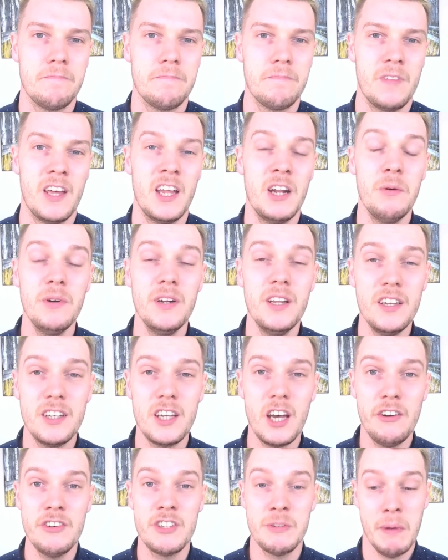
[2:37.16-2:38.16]
And I want to
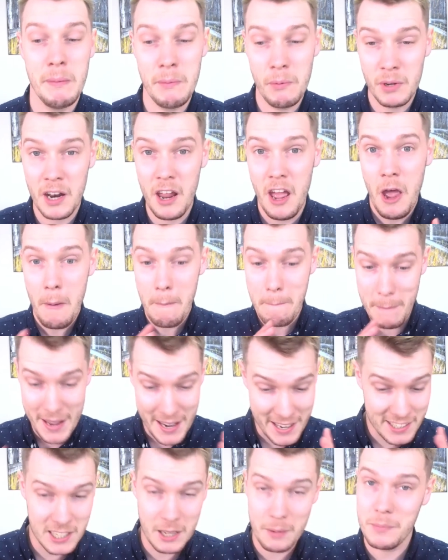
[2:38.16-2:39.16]
encourage, maybe we want to
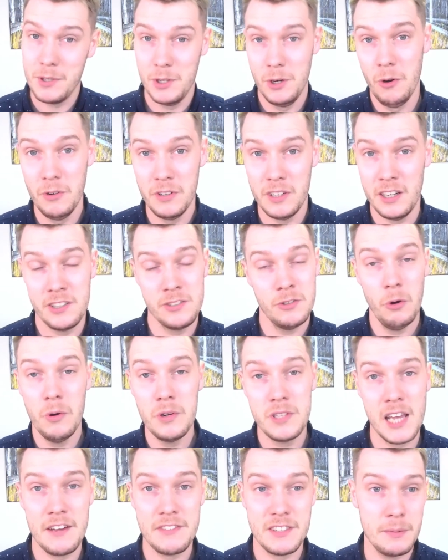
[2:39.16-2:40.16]
mix up the order. It doesn't always
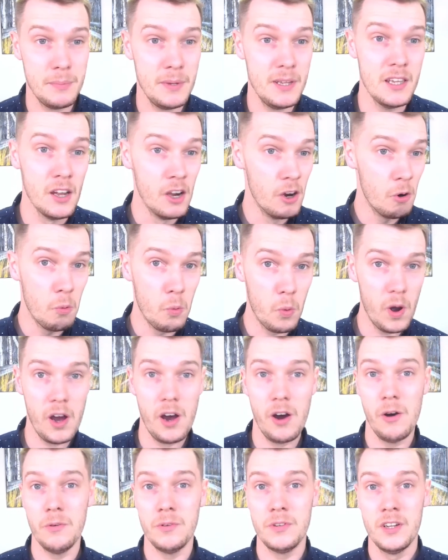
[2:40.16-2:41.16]
have to be
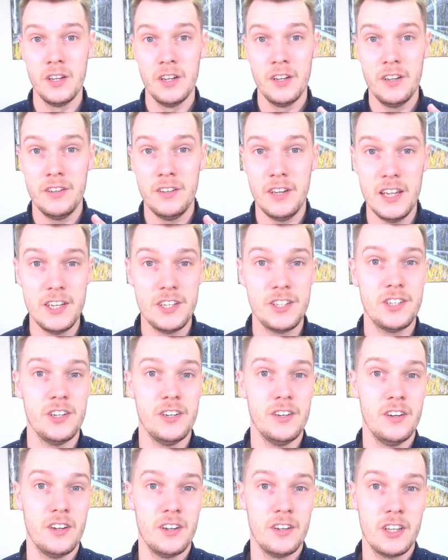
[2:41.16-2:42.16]
world,
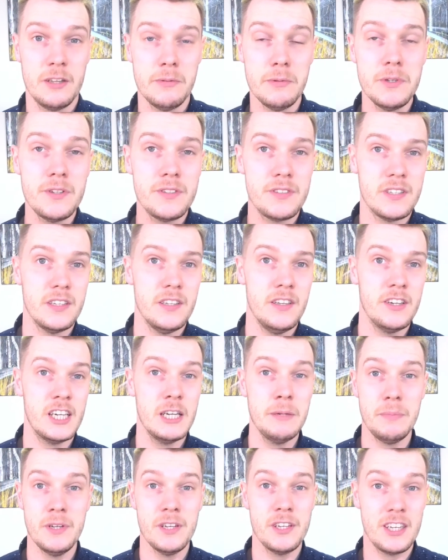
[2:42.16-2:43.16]
nation, community. It
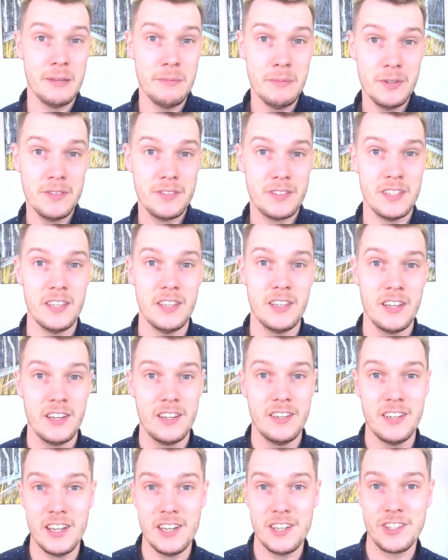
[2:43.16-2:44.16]
could be community,
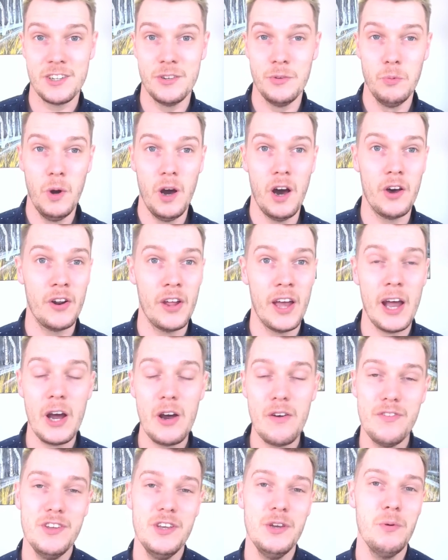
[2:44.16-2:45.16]
nation, world,
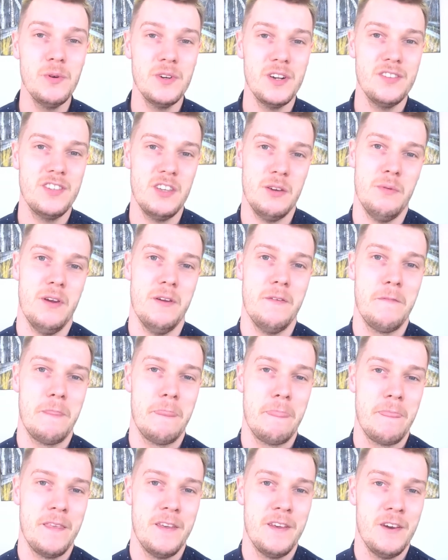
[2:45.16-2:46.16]
however you want to do it.
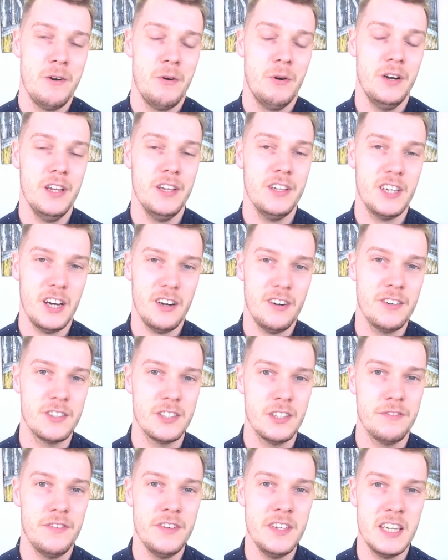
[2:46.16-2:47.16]
I want to encourage you
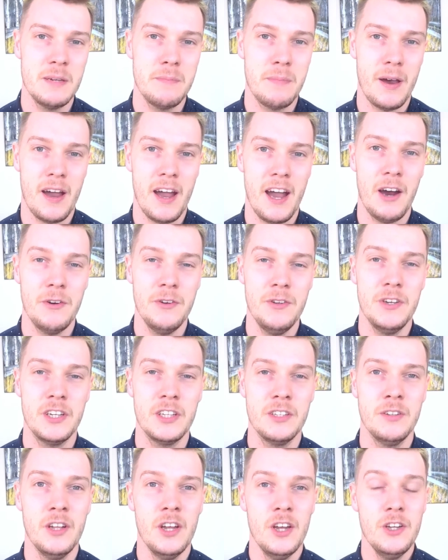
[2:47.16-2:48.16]
to think about how you
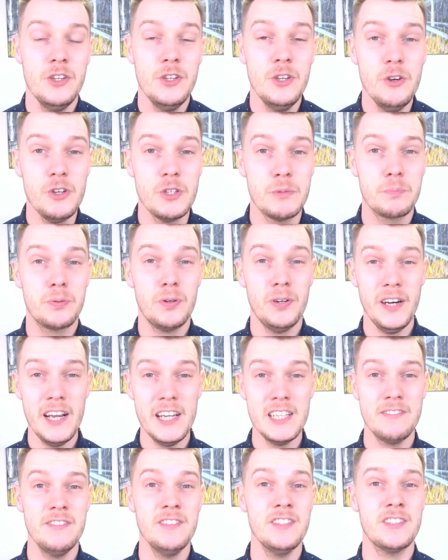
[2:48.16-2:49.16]
can use prayers
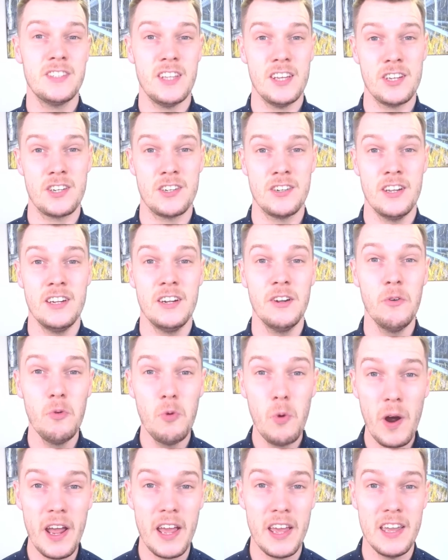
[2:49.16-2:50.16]
of intercession in a
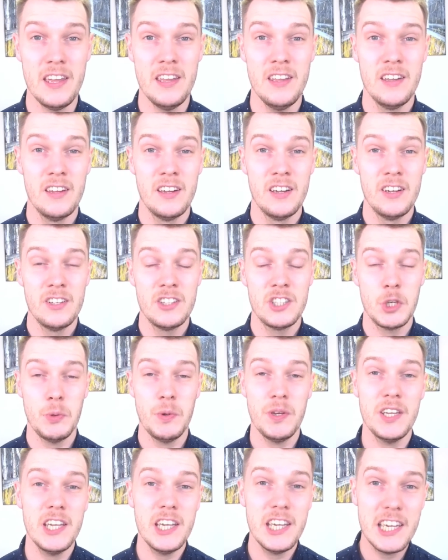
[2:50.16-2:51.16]
way to
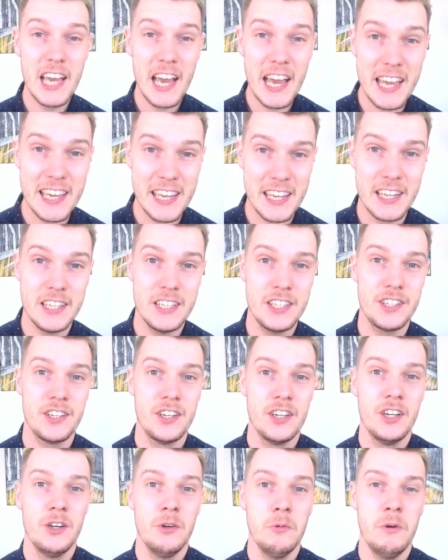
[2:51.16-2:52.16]
engage
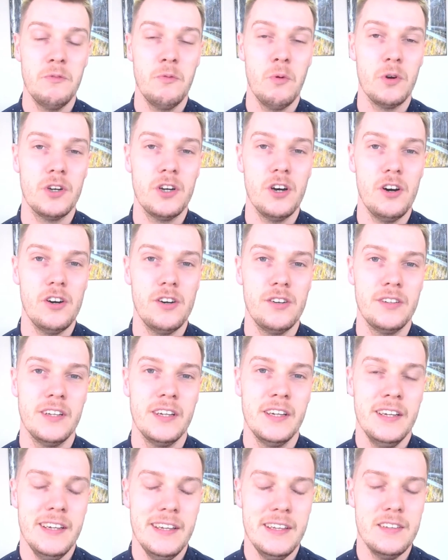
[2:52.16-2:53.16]
with what God
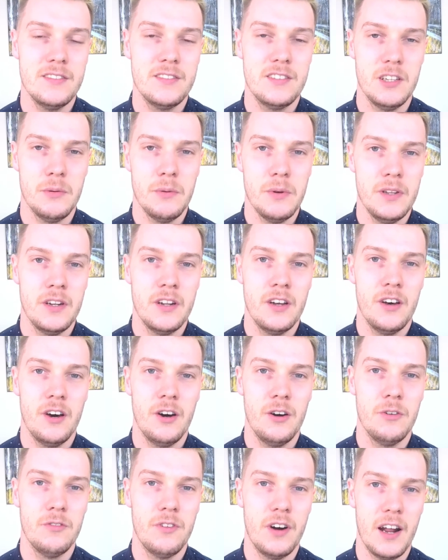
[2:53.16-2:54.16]
is doing
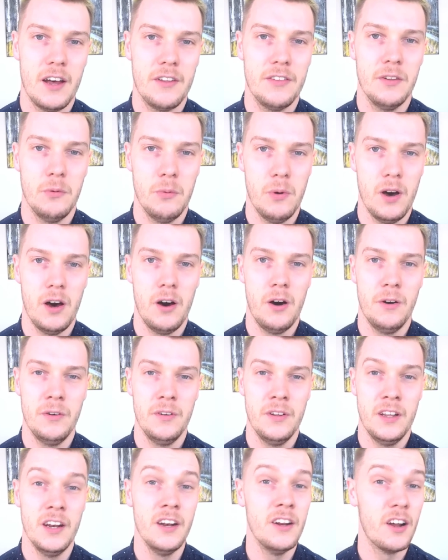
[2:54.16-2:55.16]
around the world
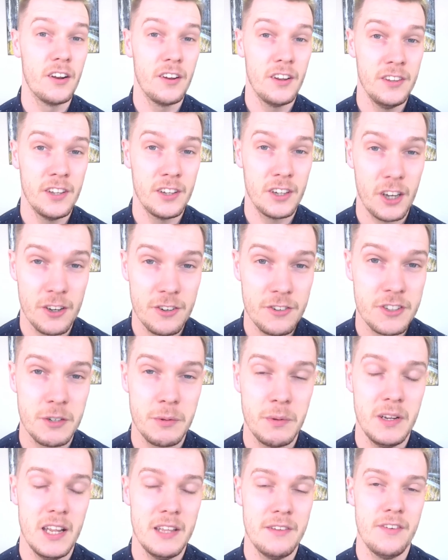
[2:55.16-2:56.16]
in, our, in the country
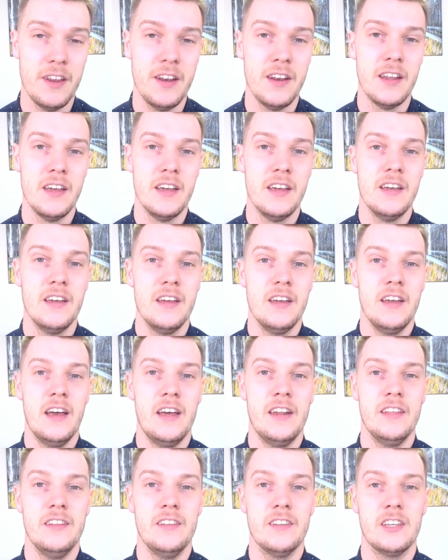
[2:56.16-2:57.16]
we live in
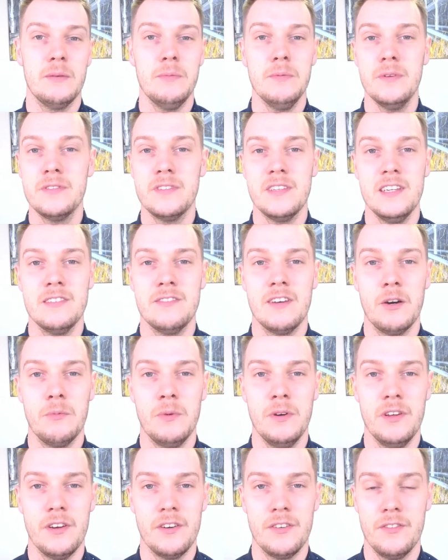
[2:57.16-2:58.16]
and in the communities that
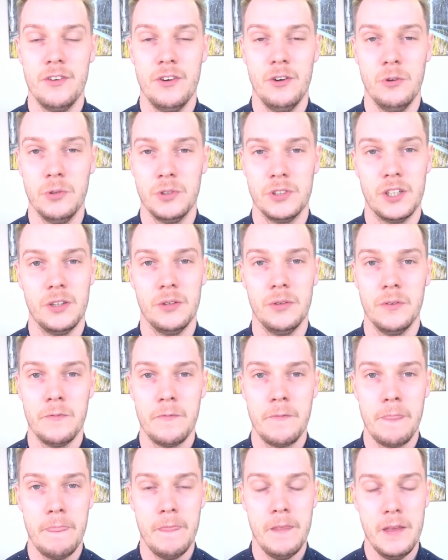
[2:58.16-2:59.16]
we are also
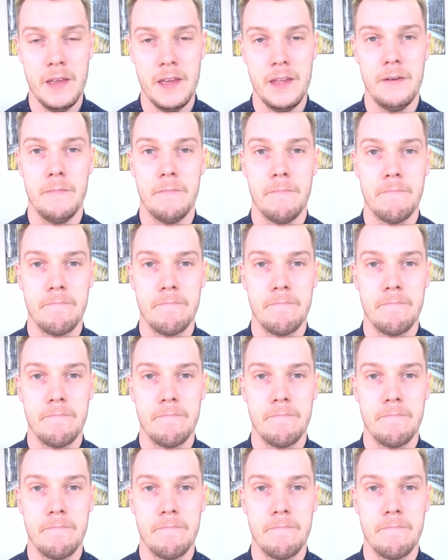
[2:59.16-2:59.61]
in.